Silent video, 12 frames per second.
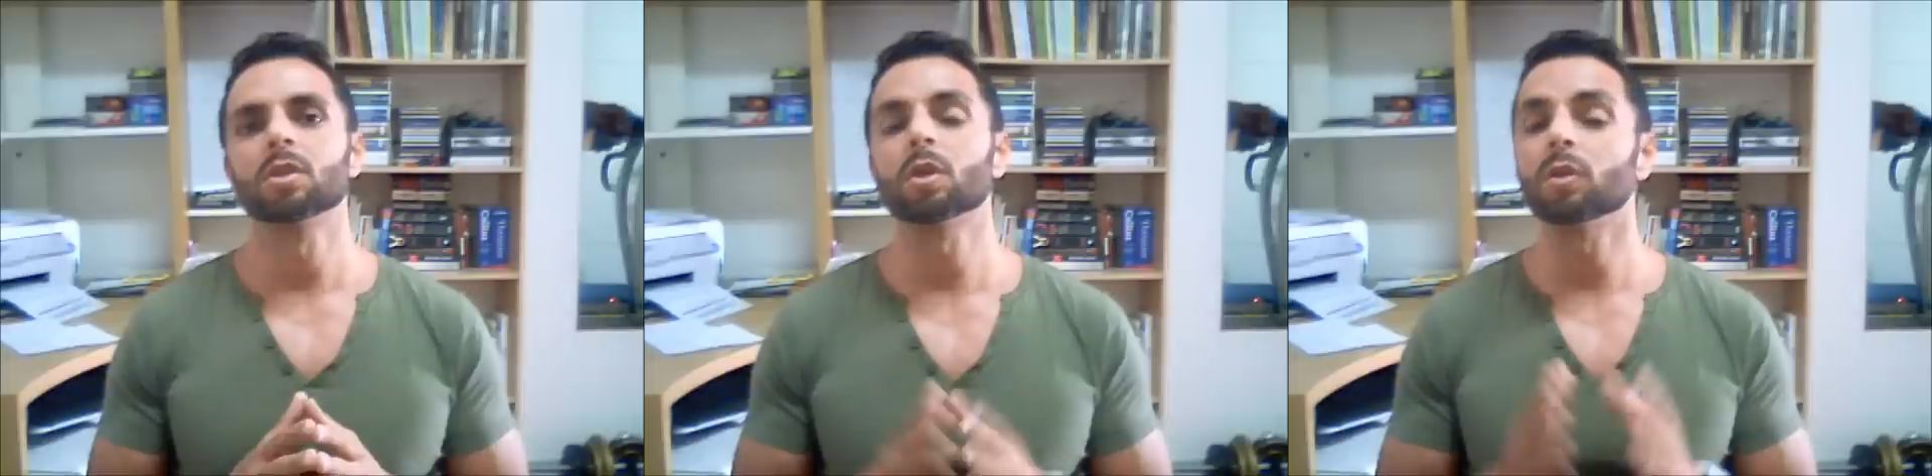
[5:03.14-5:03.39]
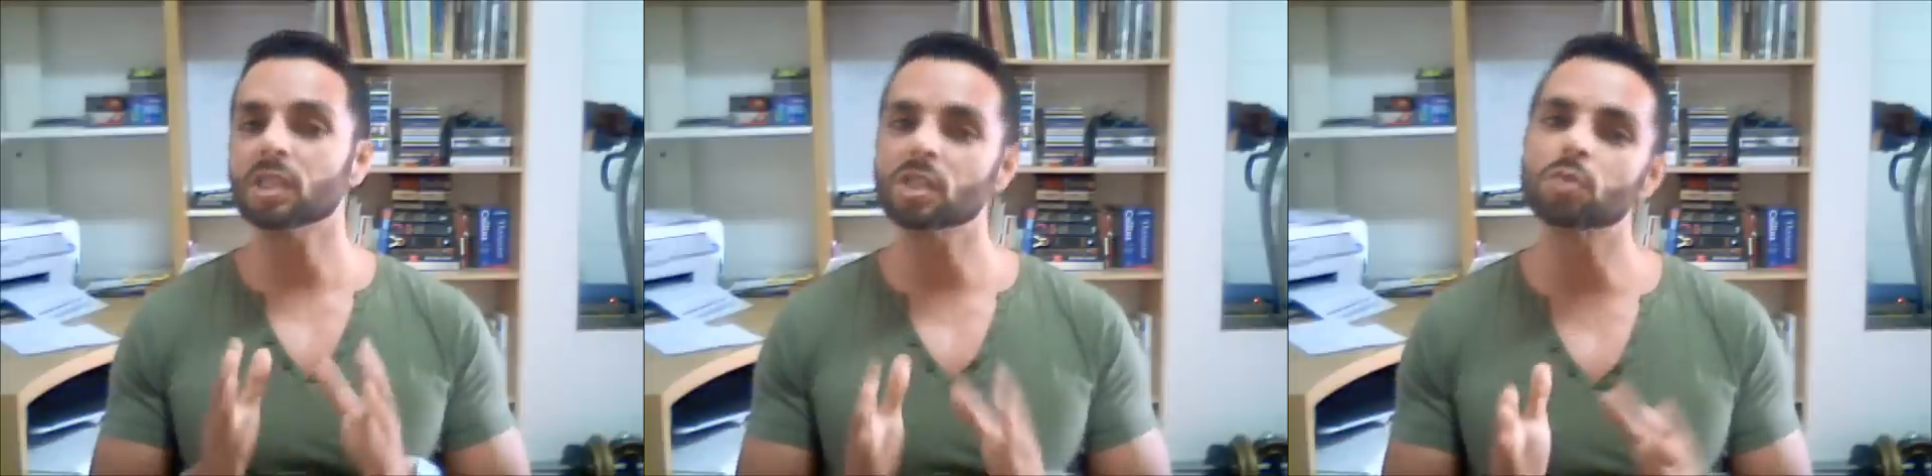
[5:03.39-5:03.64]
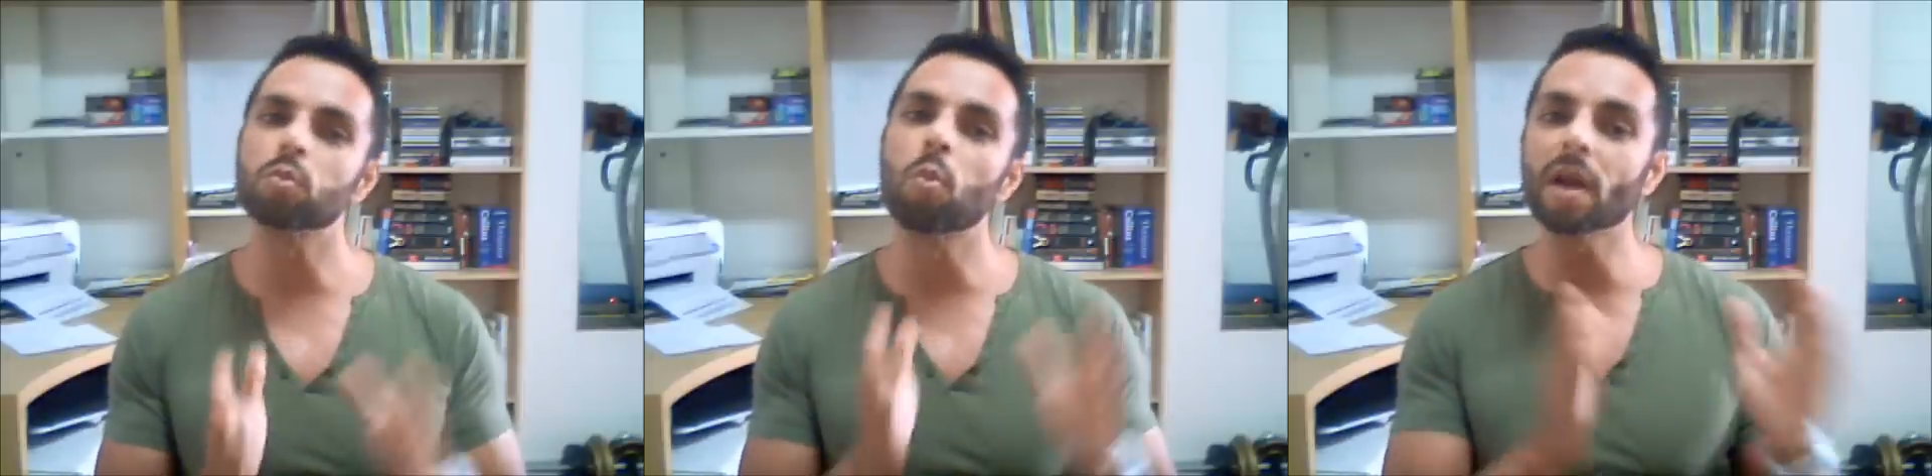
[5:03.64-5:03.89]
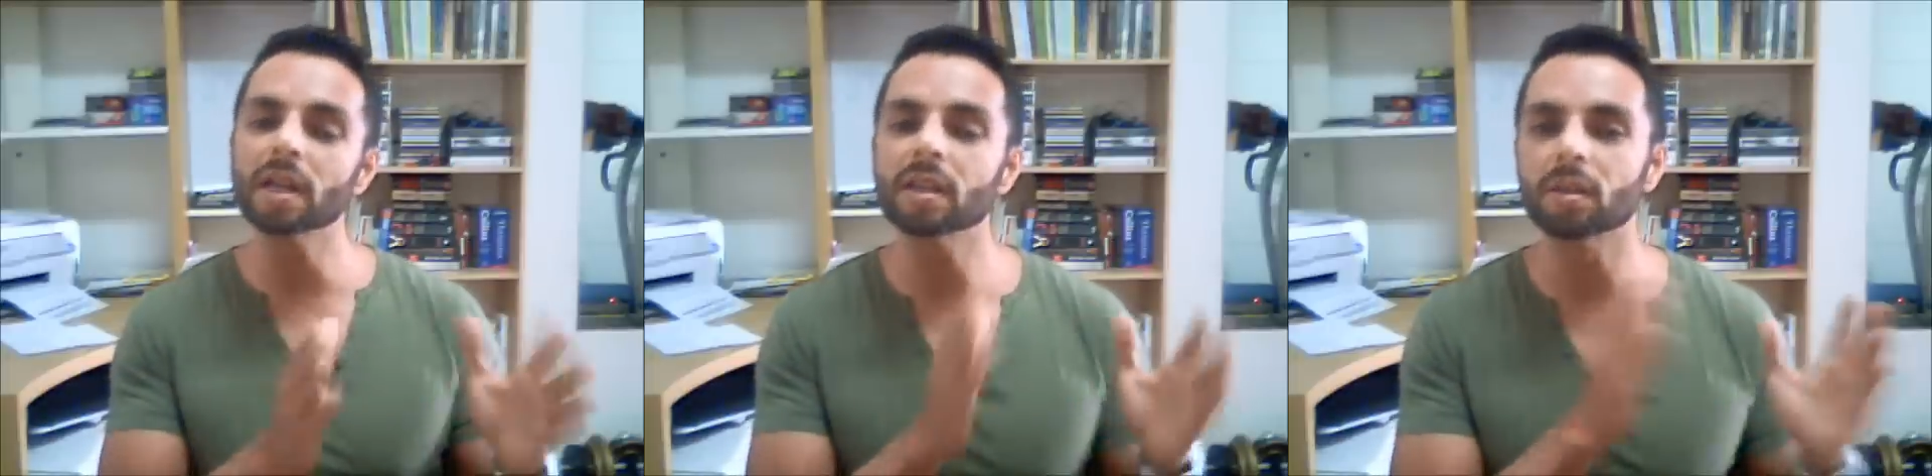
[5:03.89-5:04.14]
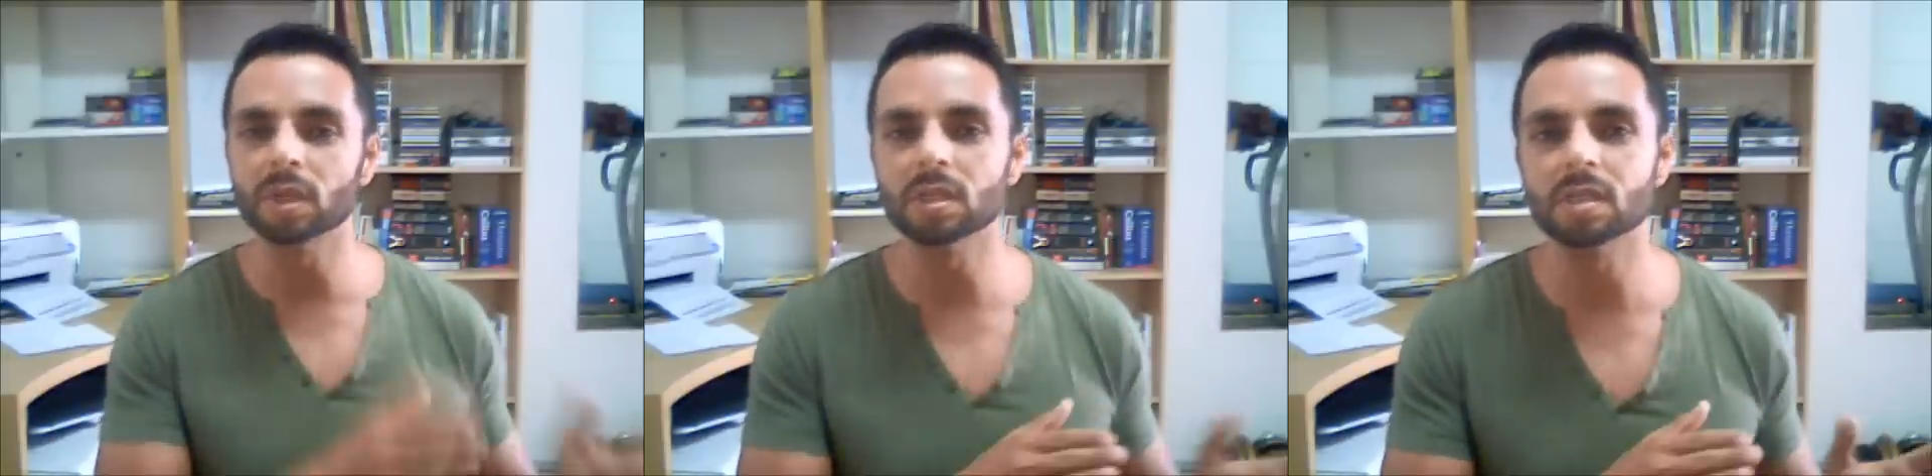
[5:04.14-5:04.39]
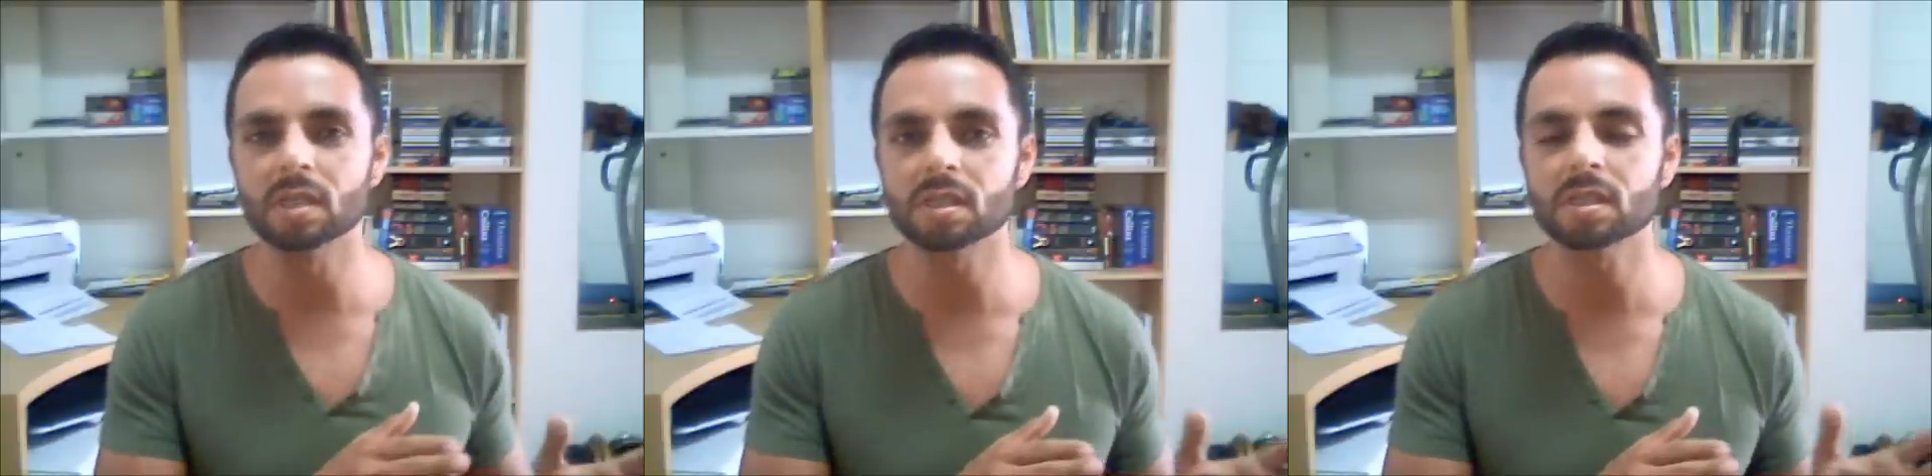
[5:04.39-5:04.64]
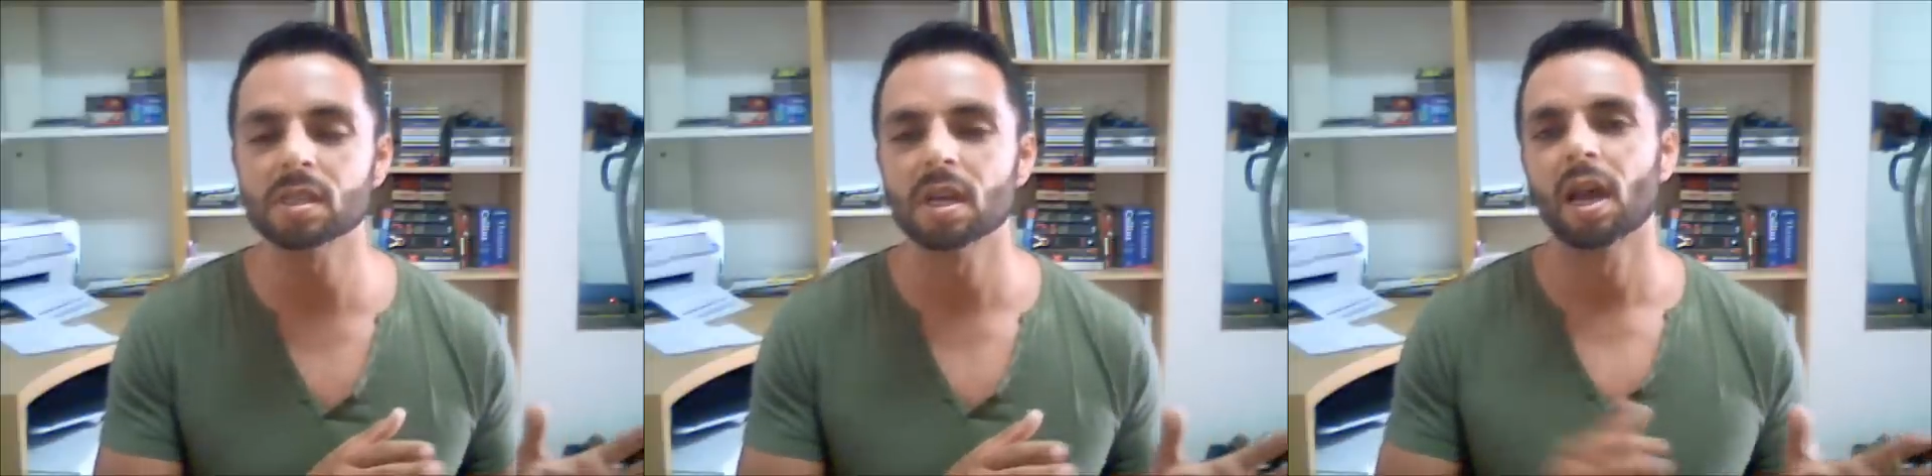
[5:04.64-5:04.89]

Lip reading: this is one of the reasons